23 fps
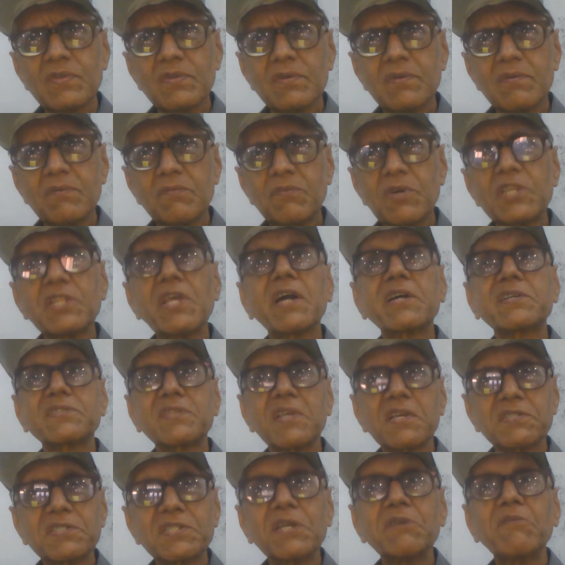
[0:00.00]
with
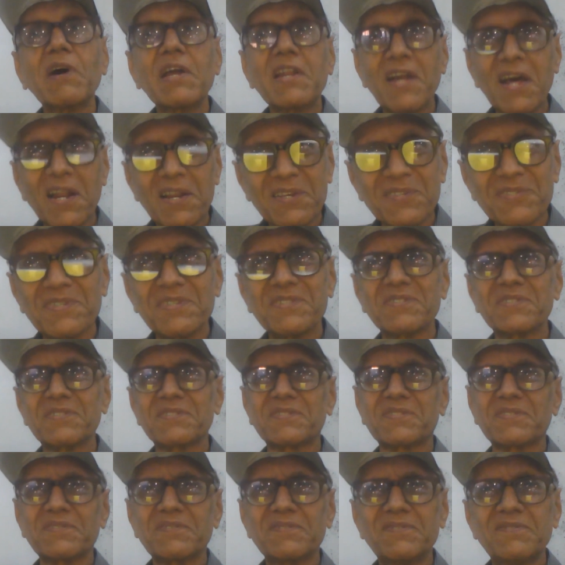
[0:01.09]
excessive analysis.
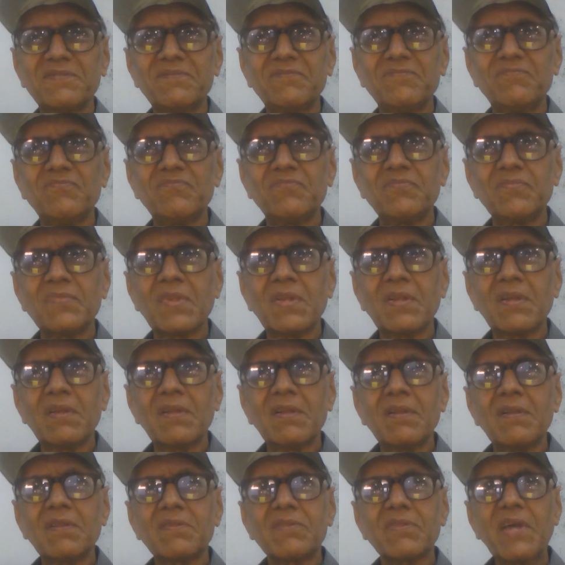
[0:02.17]

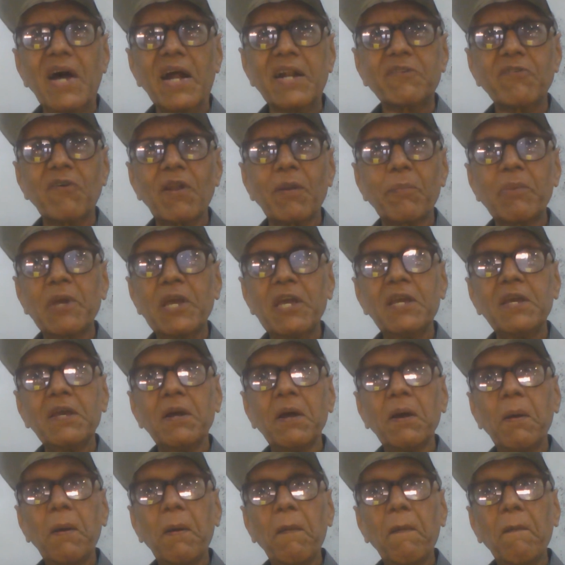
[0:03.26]
That will be
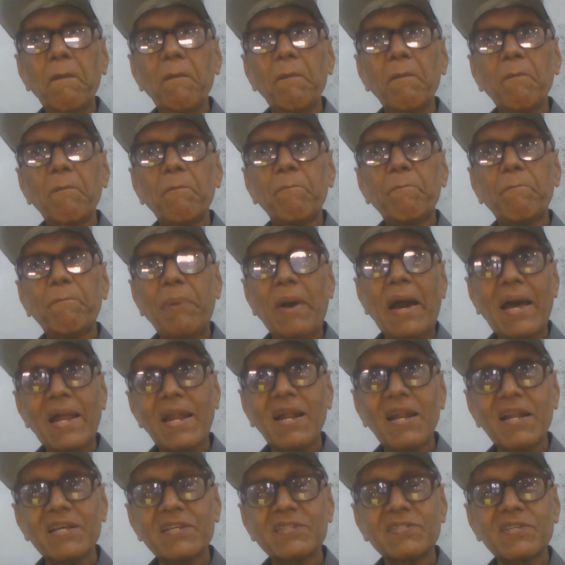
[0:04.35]

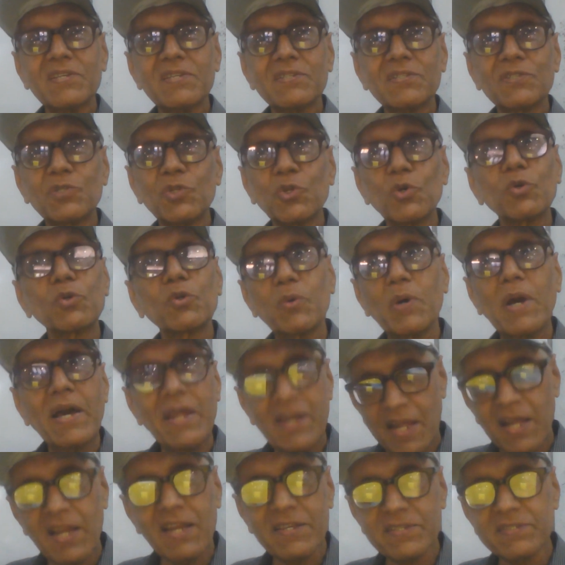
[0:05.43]
paralysis due to
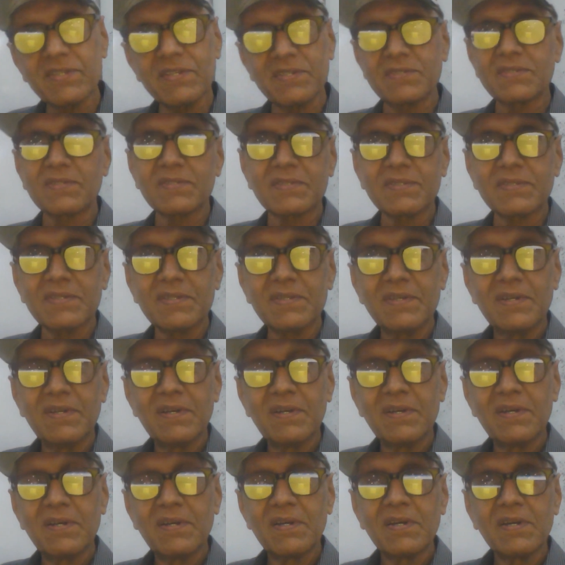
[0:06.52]
analysis.
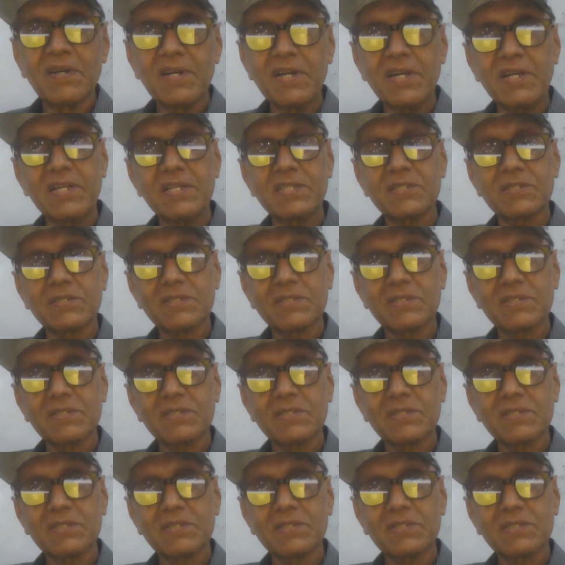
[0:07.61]
It is